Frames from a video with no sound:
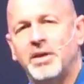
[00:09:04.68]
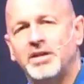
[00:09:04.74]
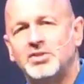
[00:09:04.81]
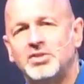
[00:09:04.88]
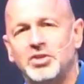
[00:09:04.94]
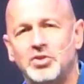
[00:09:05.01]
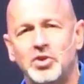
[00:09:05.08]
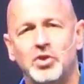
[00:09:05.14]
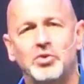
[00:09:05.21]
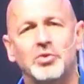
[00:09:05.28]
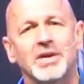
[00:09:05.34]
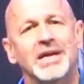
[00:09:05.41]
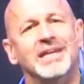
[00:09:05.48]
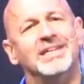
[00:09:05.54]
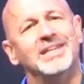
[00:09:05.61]
placed in
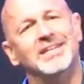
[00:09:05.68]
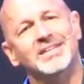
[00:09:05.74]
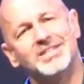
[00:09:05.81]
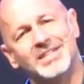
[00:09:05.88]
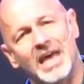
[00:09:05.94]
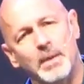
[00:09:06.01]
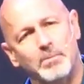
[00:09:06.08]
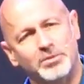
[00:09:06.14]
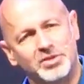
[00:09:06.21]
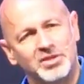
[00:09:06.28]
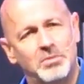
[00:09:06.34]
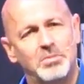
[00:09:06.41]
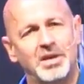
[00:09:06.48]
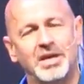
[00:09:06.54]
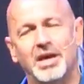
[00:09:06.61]
you to disciple
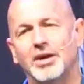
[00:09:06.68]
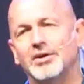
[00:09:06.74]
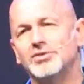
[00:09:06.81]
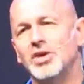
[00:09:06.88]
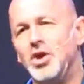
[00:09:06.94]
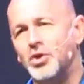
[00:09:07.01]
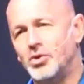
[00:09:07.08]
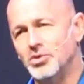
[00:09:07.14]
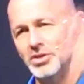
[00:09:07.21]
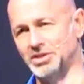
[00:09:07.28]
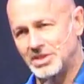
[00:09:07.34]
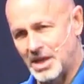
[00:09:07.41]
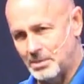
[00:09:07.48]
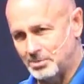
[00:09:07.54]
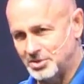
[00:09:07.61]
somebody else who
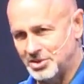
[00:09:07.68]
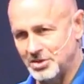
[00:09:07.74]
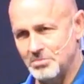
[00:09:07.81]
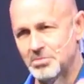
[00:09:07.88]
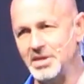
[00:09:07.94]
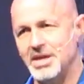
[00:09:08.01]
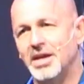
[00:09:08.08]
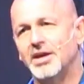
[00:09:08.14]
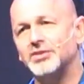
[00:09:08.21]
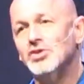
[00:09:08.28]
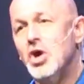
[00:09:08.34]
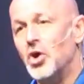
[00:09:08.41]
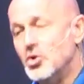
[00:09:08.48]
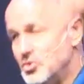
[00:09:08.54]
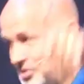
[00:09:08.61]
disciples somebody
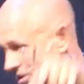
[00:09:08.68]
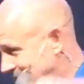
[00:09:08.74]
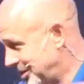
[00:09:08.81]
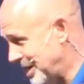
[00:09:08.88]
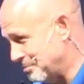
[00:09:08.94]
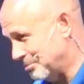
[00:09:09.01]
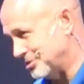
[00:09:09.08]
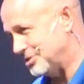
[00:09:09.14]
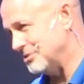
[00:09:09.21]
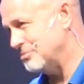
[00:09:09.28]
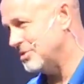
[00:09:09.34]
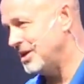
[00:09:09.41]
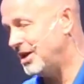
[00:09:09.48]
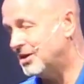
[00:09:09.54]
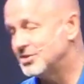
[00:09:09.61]
else who disciples
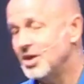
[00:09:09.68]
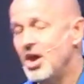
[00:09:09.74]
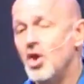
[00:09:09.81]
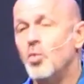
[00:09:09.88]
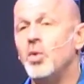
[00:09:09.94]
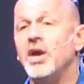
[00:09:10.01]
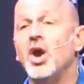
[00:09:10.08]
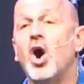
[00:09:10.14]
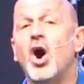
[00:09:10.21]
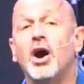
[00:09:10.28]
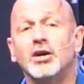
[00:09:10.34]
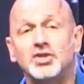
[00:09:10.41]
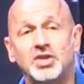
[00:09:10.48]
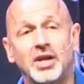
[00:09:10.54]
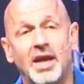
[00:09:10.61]
somebody else. We
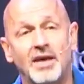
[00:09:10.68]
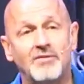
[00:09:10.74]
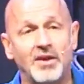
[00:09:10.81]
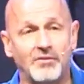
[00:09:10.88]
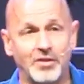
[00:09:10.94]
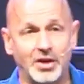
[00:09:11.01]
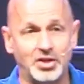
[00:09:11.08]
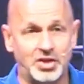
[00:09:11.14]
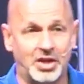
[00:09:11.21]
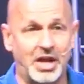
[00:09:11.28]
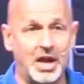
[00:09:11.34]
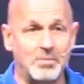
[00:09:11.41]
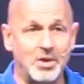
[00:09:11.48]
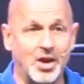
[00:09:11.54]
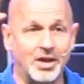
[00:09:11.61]
all should have a vision.
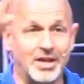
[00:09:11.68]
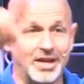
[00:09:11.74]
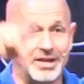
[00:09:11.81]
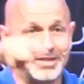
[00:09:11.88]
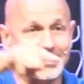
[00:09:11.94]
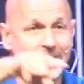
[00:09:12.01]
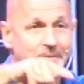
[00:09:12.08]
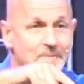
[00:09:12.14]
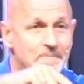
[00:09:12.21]
Hear me on this.